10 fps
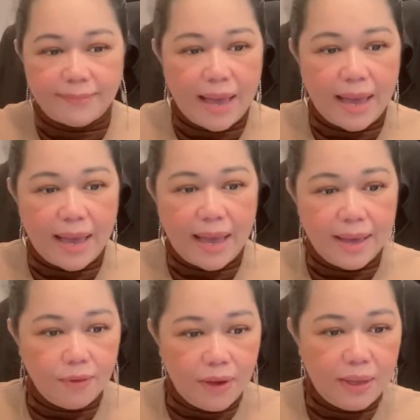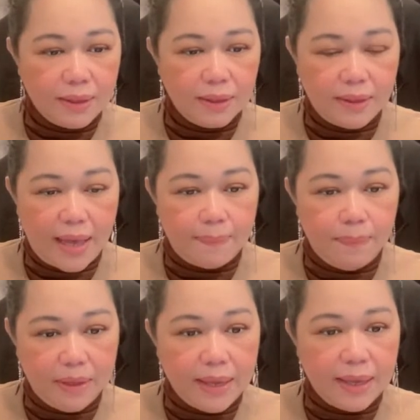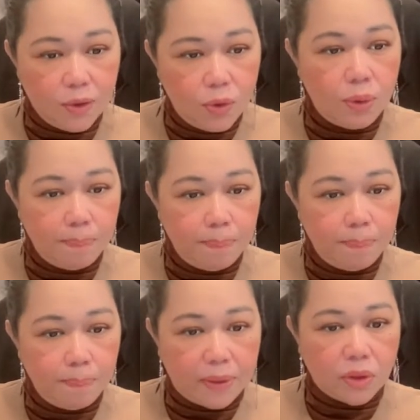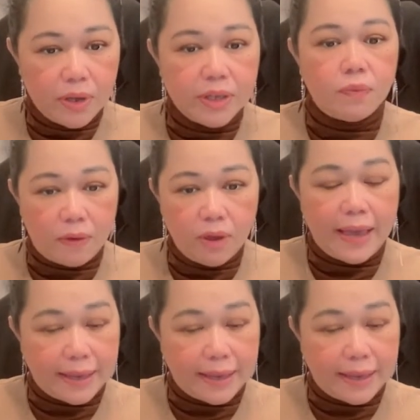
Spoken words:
I agree that meeting a good mentor is very,